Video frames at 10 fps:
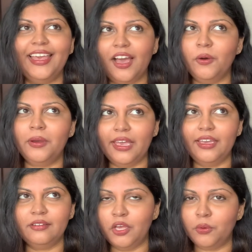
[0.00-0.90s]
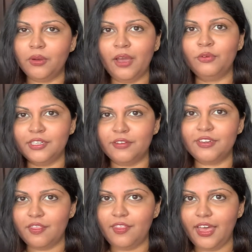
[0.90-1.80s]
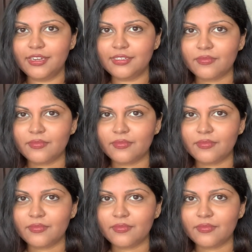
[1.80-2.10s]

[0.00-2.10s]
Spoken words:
yeah, okay, no, I wouldn't have done that.